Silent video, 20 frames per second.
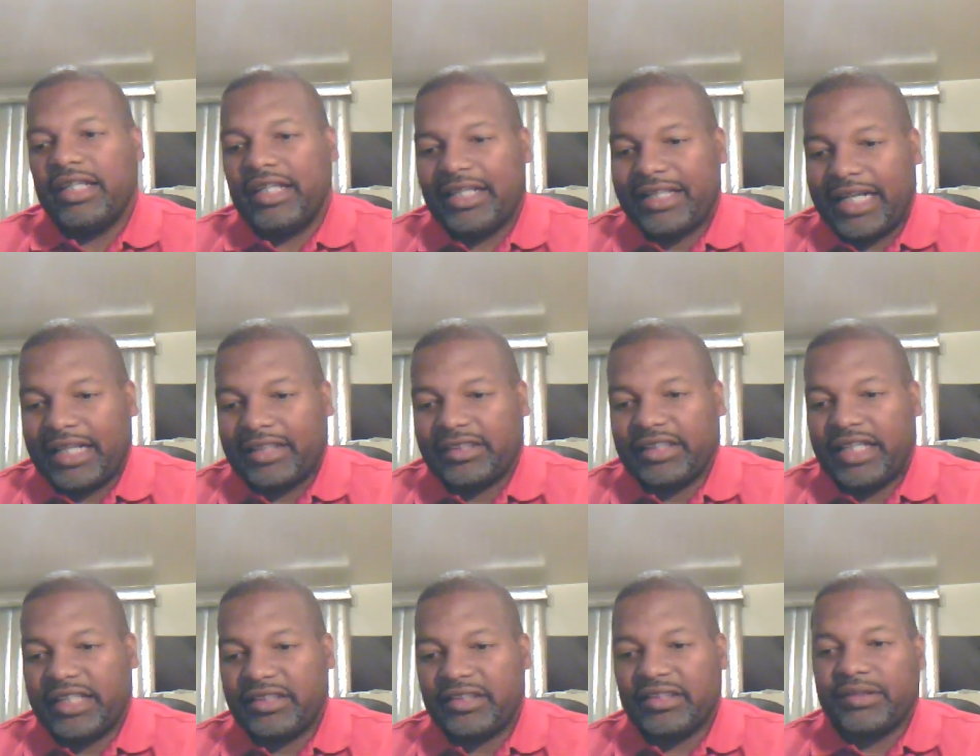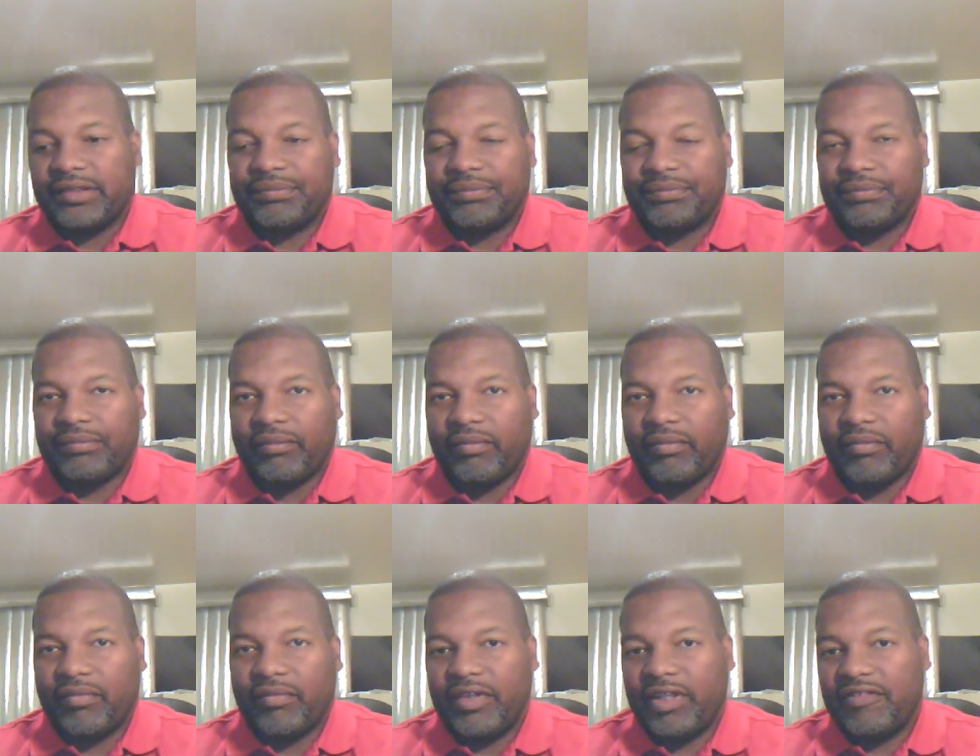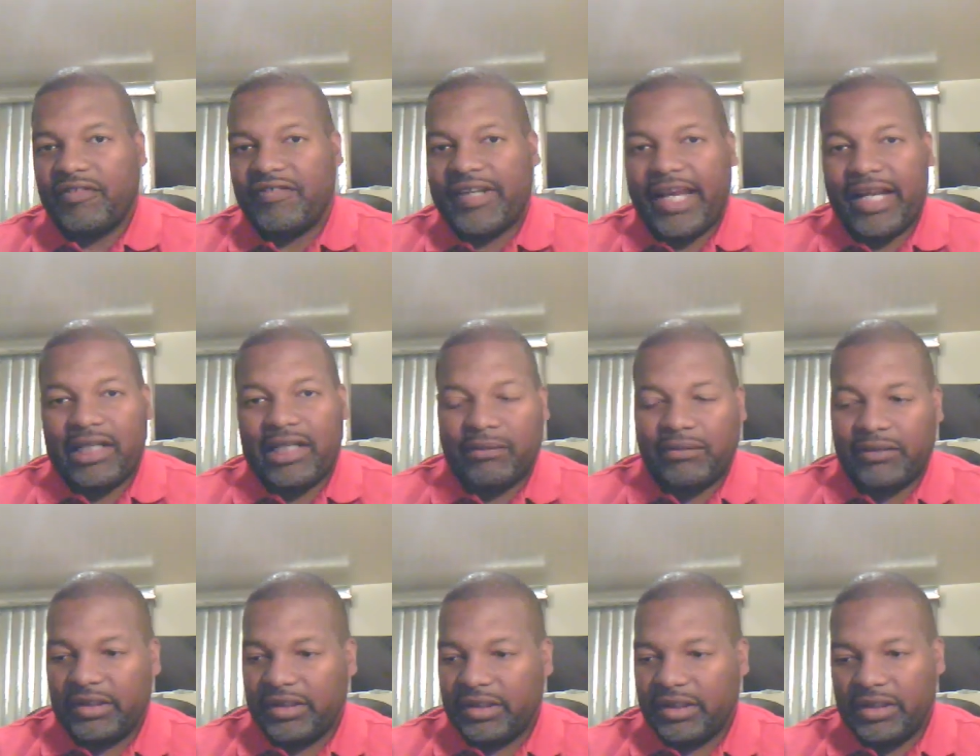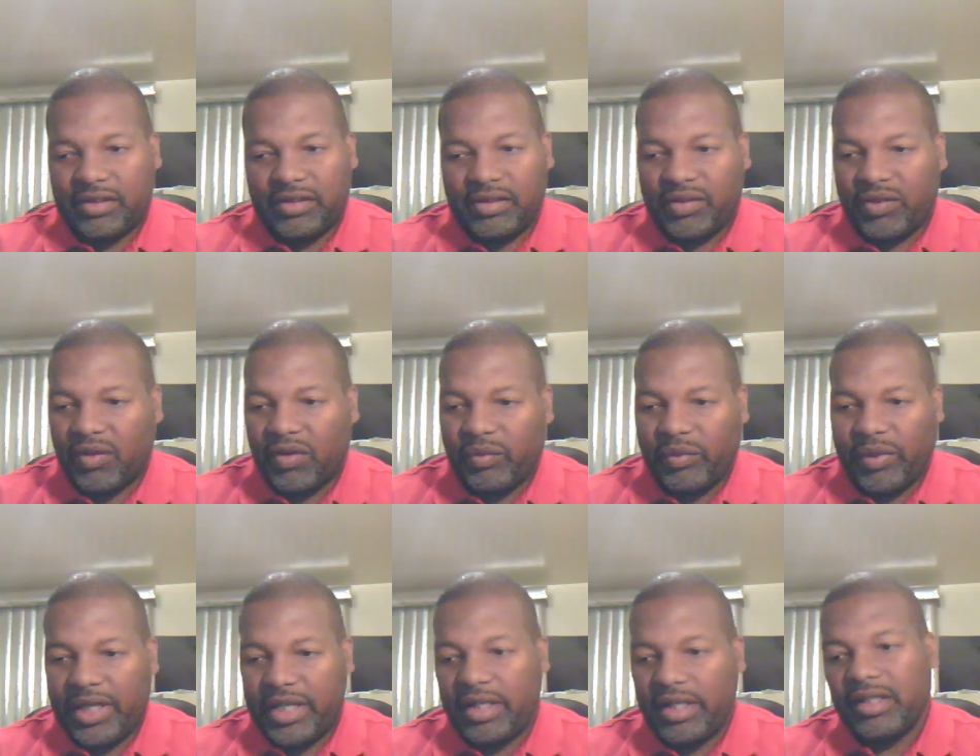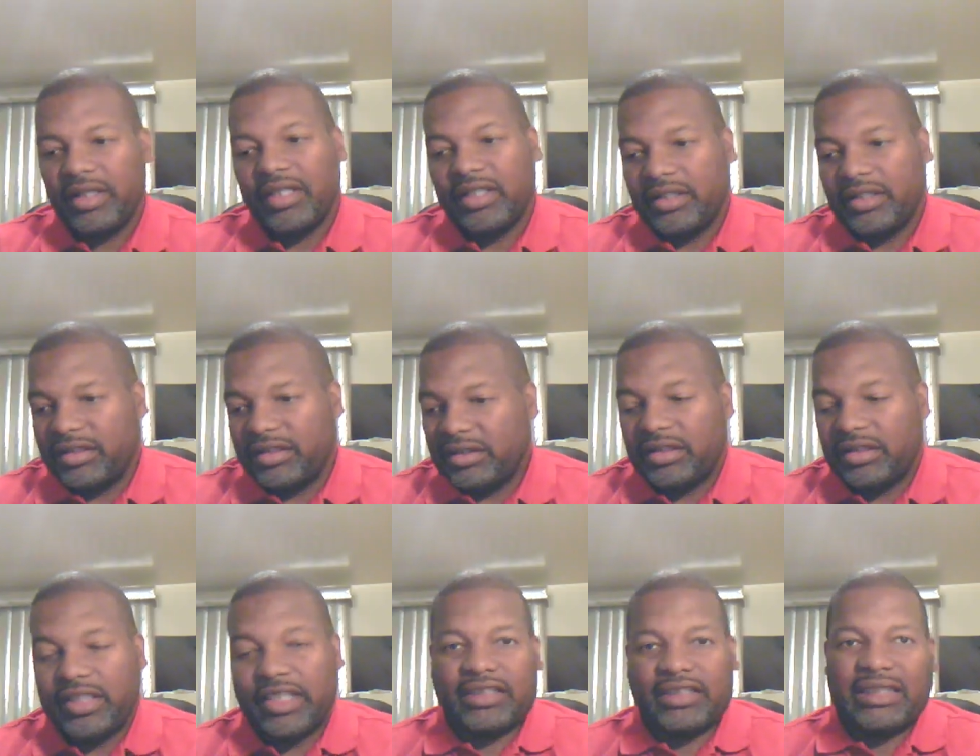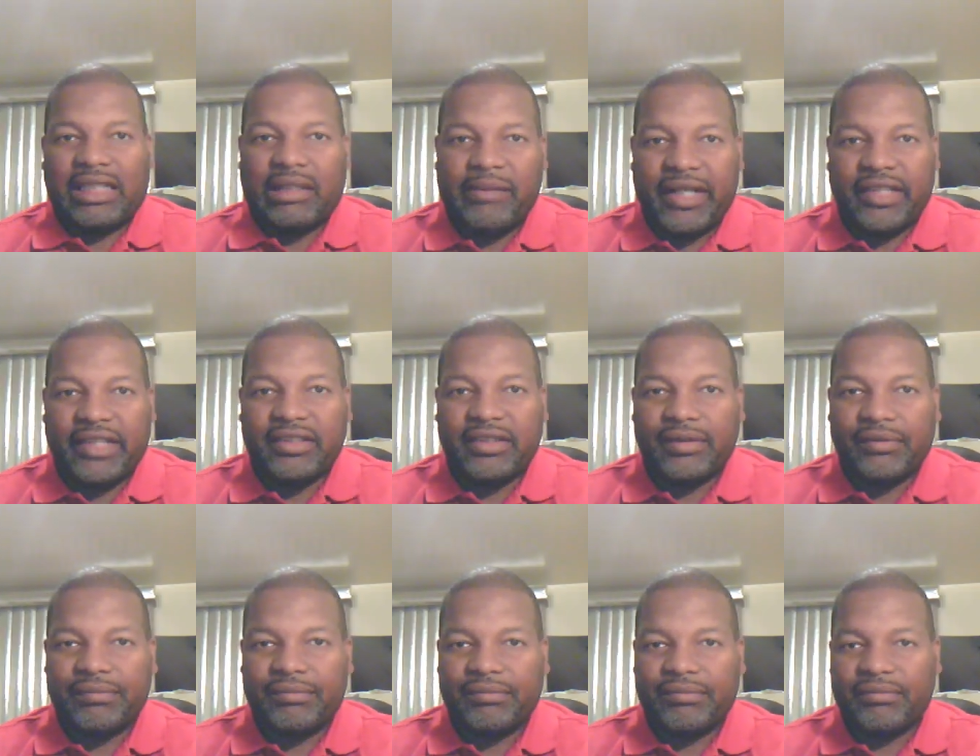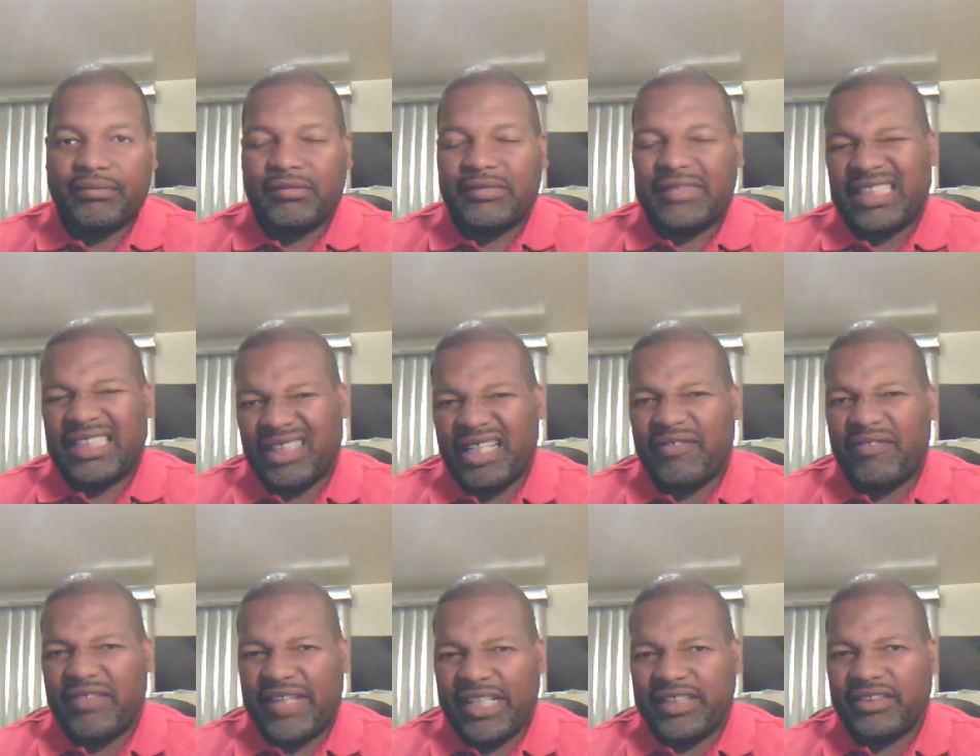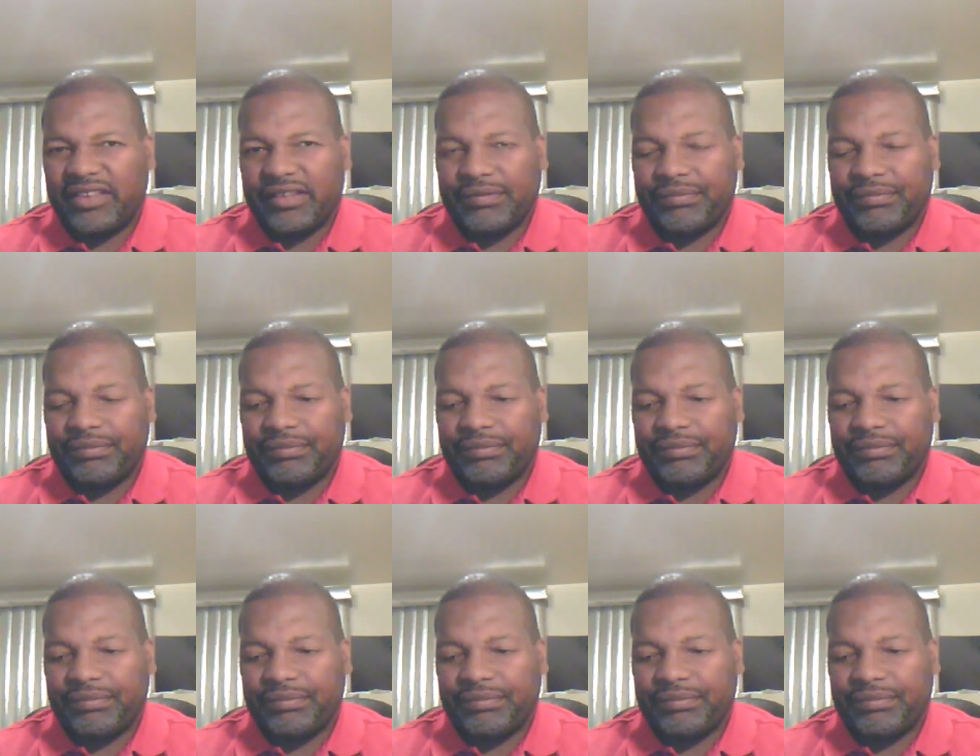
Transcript: And that's the answer. If you add up the, the old way, you get the same answer. That's a lot faster.